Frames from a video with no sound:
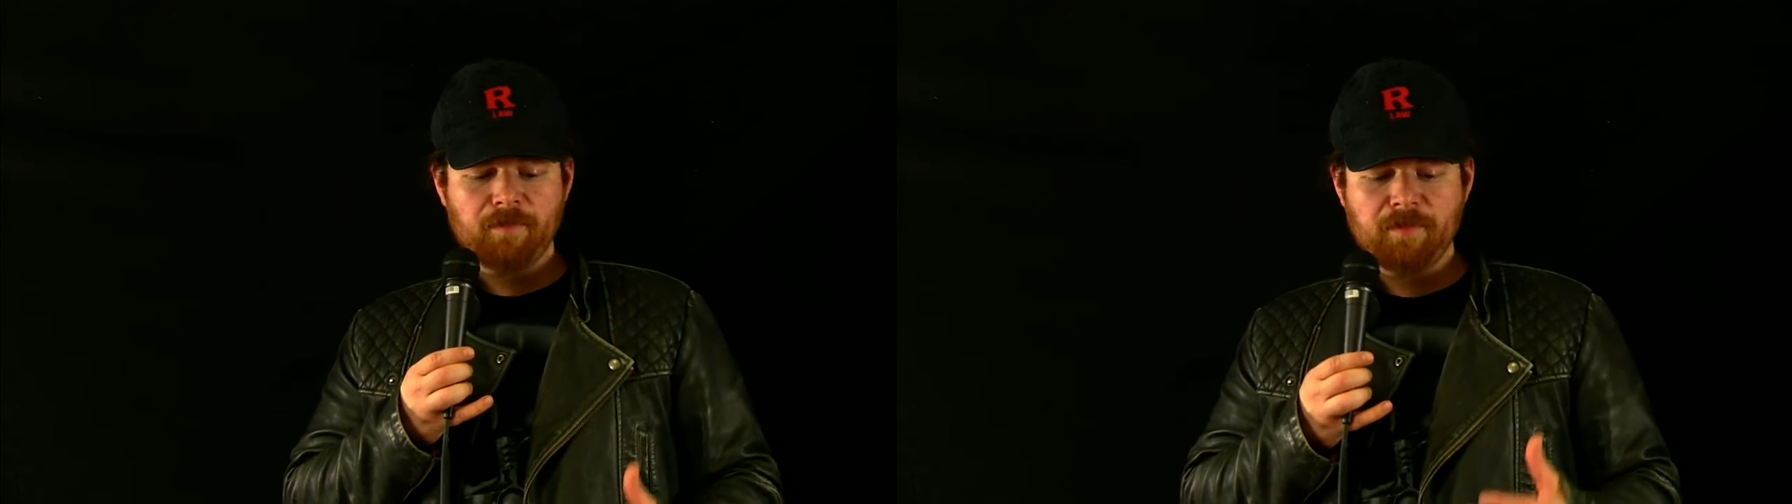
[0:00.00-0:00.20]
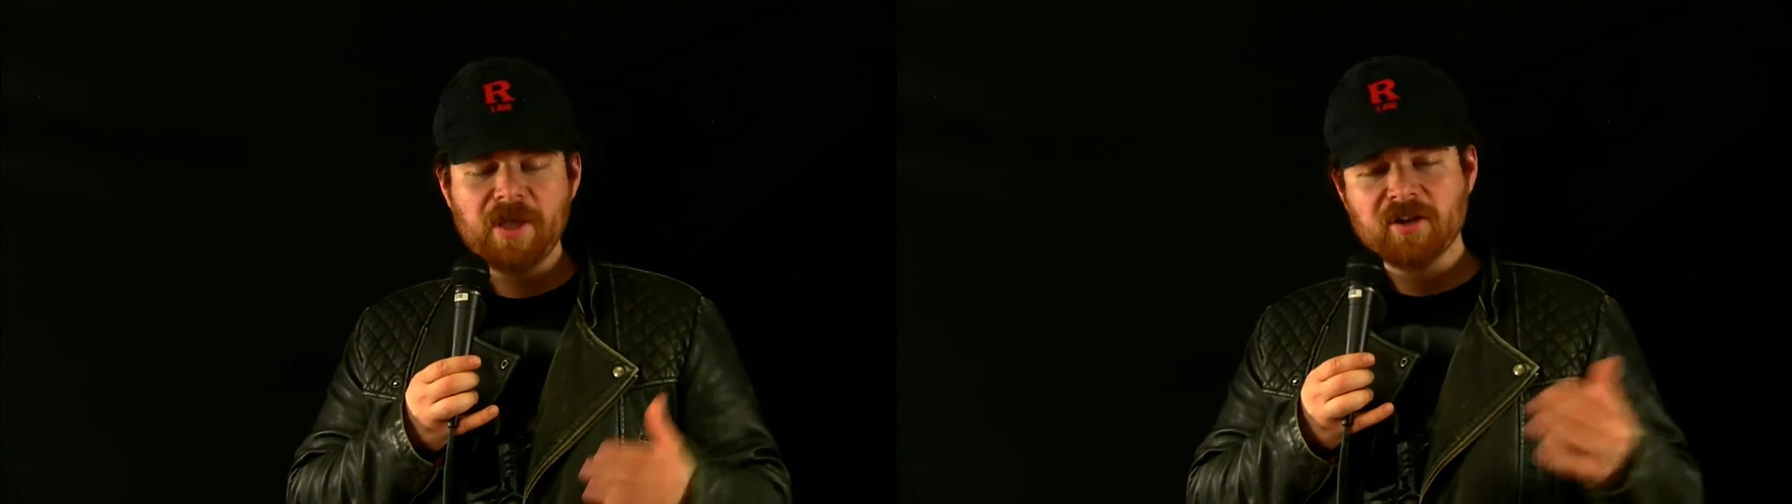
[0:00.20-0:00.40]

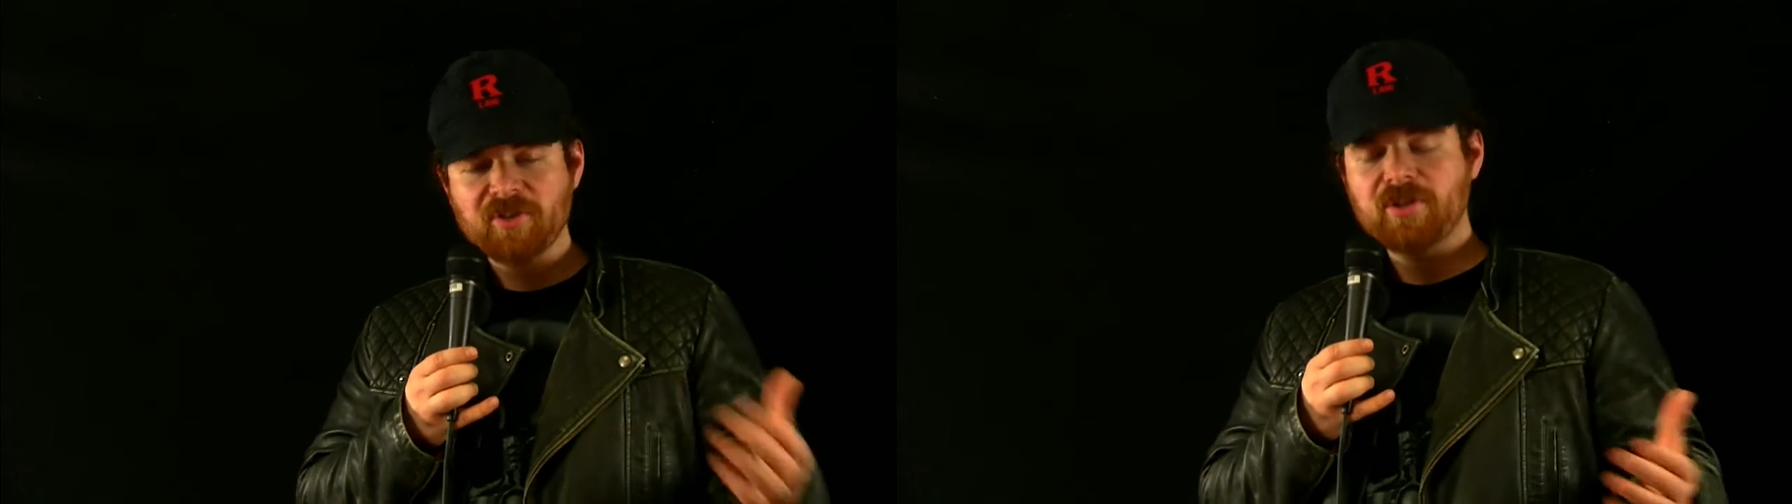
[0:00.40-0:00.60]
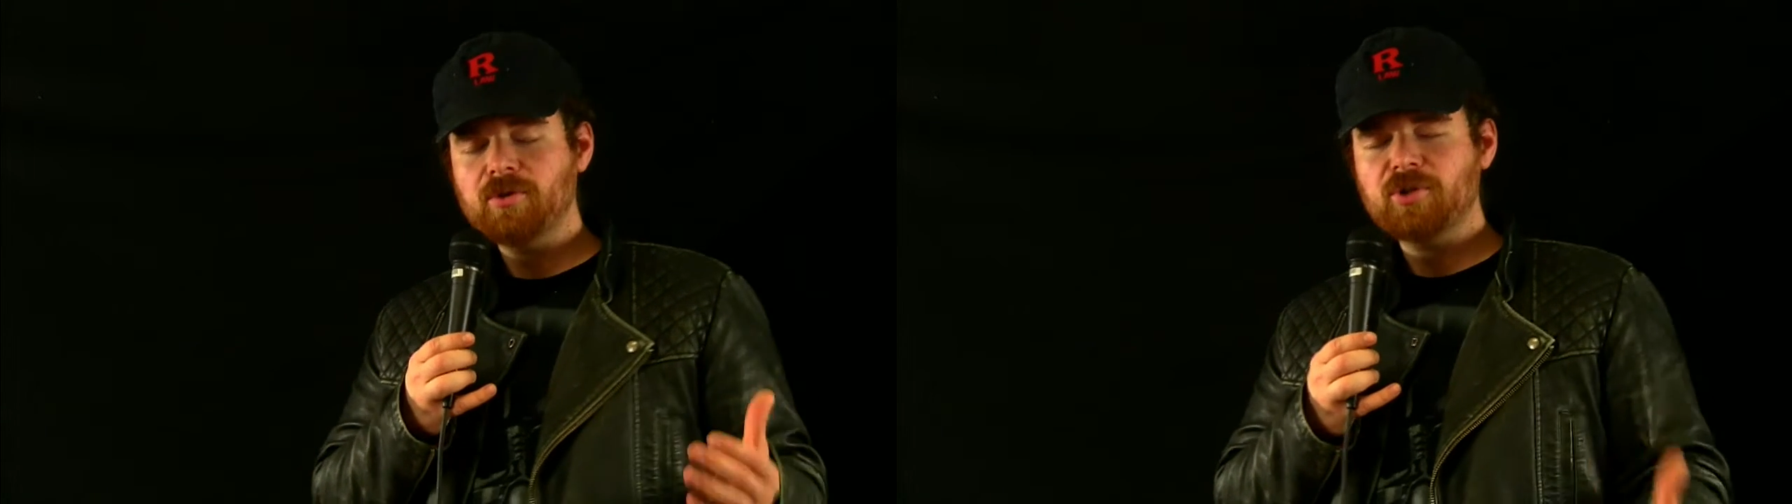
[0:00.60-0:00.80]
Bigger
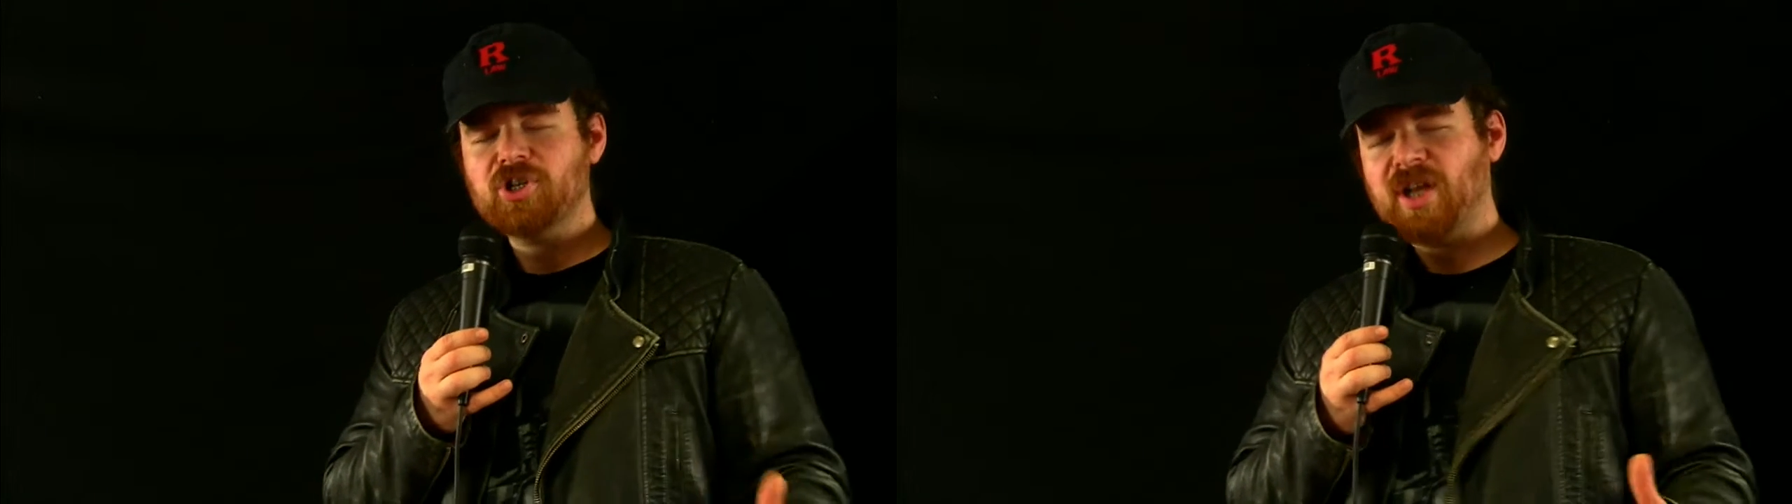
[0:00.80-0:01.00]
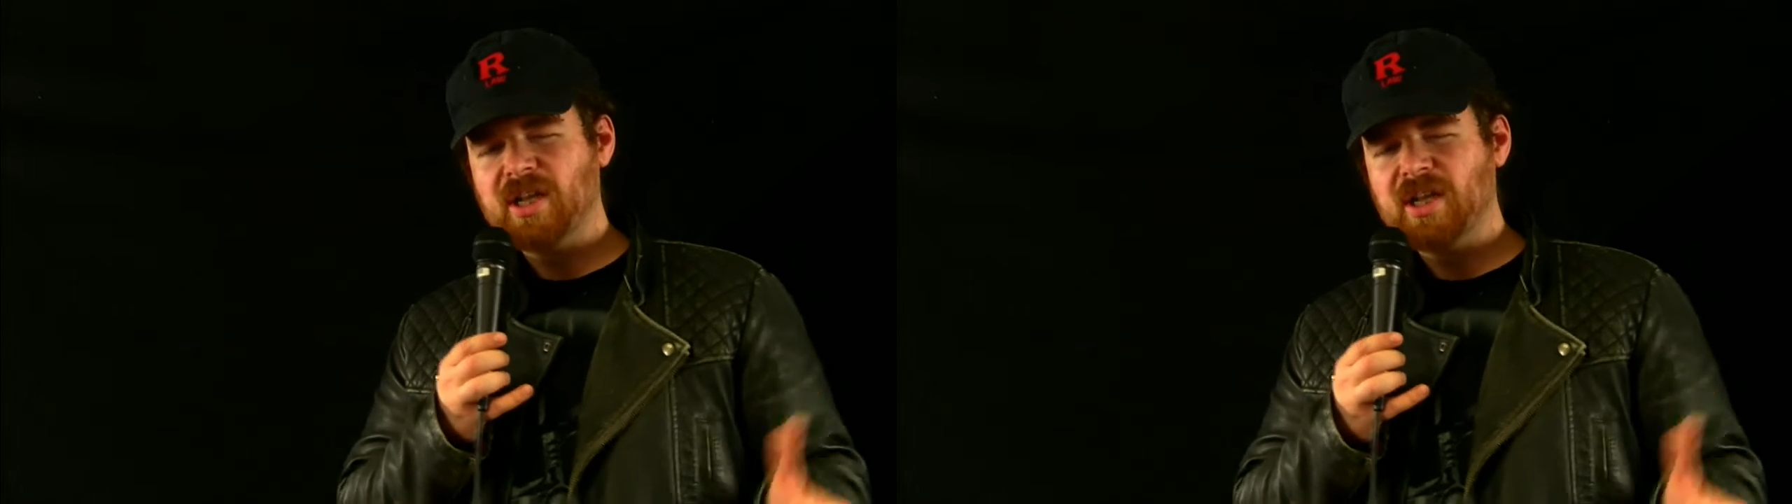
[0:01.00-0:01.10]
than Uche.